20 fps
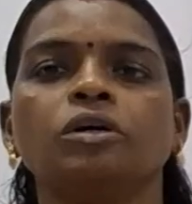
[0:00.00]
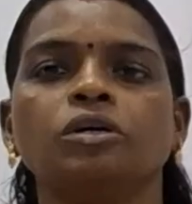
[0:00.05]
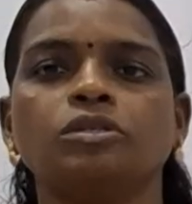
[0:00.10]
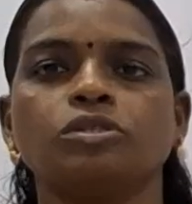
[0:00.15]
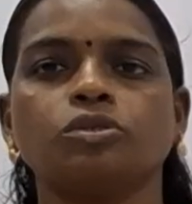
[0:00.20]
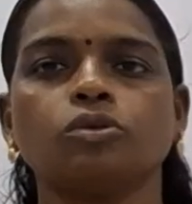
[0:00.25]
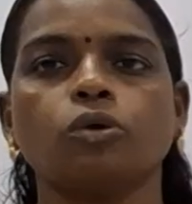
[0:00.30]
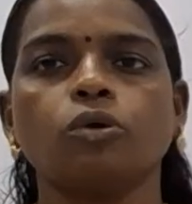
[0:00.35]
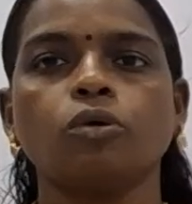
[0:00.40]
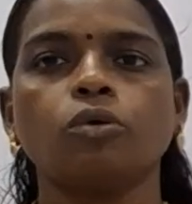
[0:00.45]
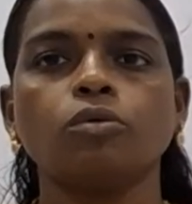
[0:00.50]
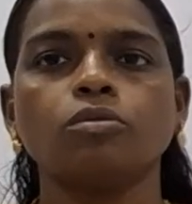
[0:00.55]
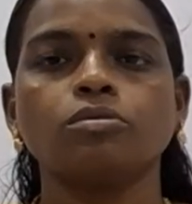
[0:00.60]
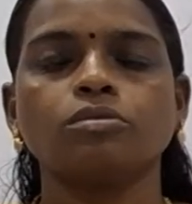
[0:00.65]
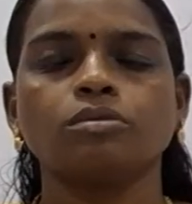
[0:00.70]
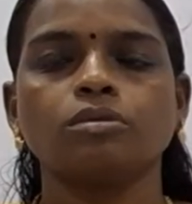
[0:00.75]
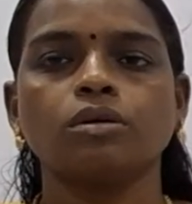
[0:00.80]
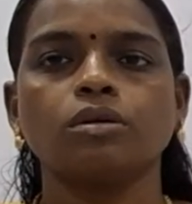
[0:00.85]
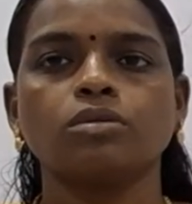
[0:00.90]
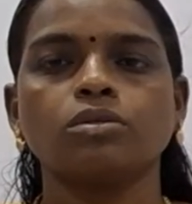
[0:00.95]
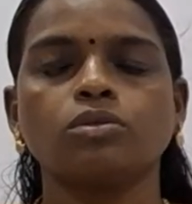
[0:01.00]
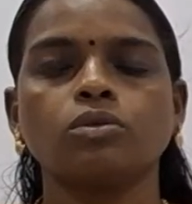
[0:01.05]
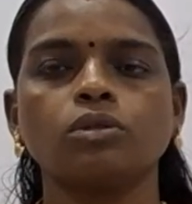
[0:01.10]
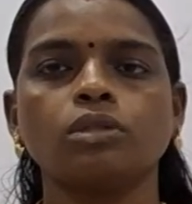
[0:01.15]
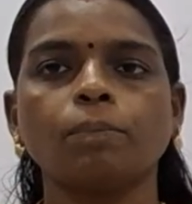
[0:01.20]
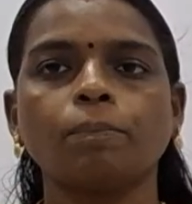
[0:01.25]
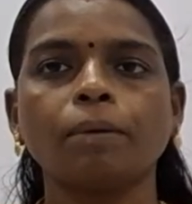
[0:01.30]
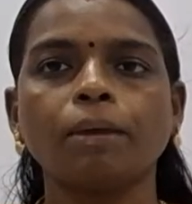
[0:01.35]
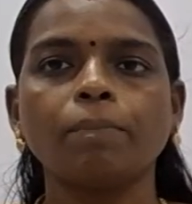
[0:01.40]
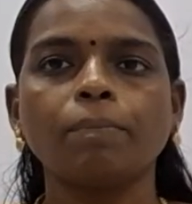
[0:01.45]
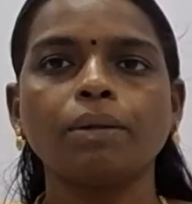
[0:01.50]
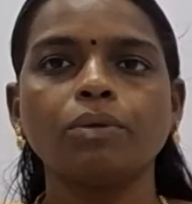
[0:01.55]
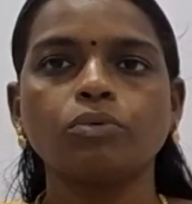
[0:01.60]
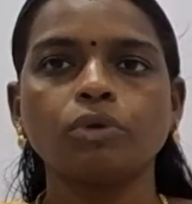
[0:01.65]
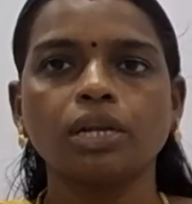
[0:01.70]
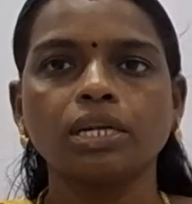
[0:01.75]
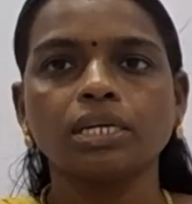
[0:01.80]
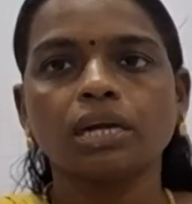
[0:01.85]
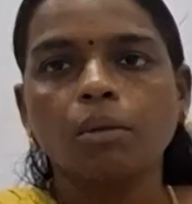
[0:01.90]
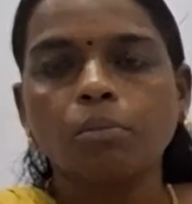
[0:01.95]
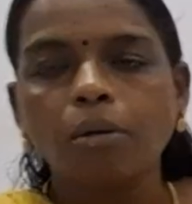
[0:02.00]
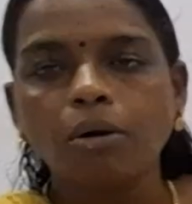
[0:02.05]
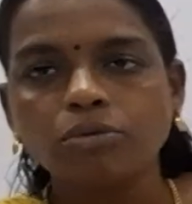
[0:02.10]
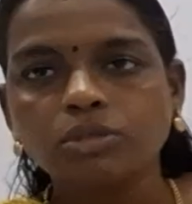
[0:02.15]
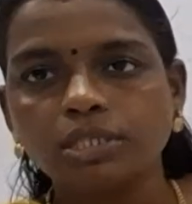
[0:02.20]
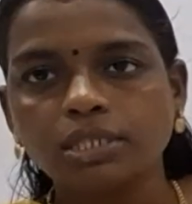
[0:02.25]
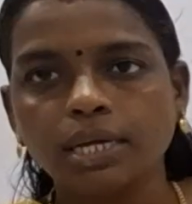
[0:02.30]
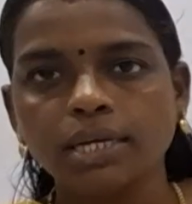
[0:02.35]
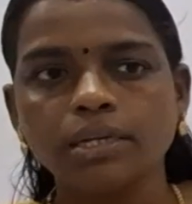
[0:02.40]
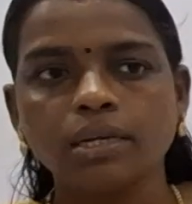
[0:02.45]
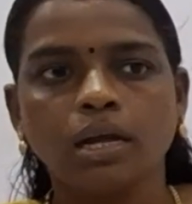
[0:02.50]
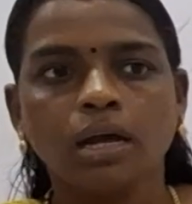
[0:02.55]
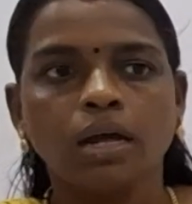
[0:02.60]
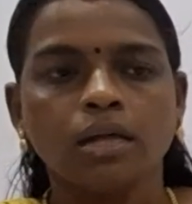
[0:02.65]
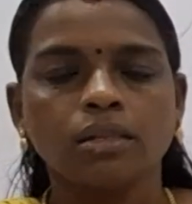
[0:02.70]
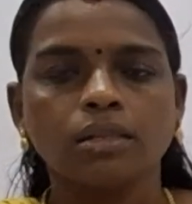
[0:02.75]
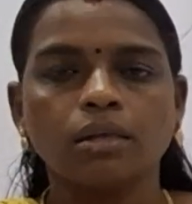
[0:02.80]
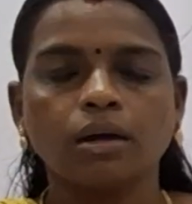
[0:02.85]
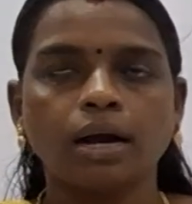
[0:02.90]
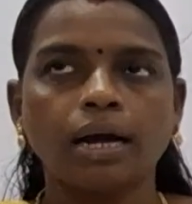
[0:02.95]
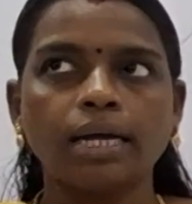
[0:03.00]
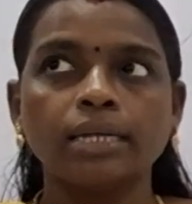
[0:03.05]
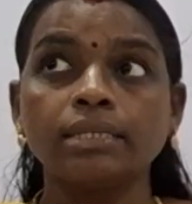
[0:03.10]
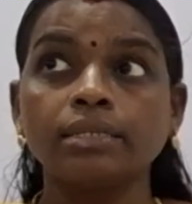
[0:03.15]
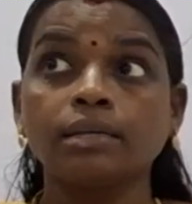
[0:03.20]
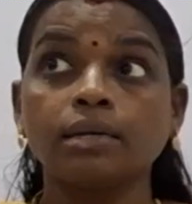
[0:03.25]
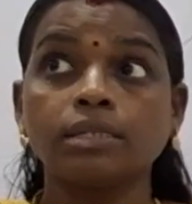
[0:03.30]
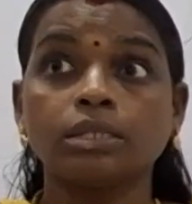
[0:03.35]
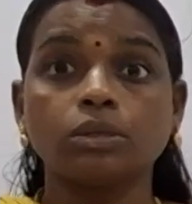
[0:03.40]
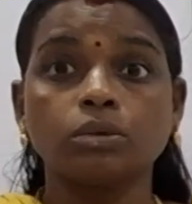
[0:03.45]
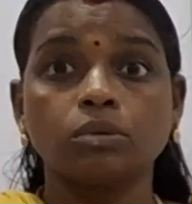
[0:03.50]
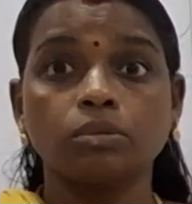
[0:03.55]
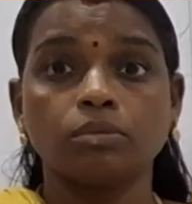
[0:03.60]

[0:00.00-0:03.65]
So the people couldn't come outside, and that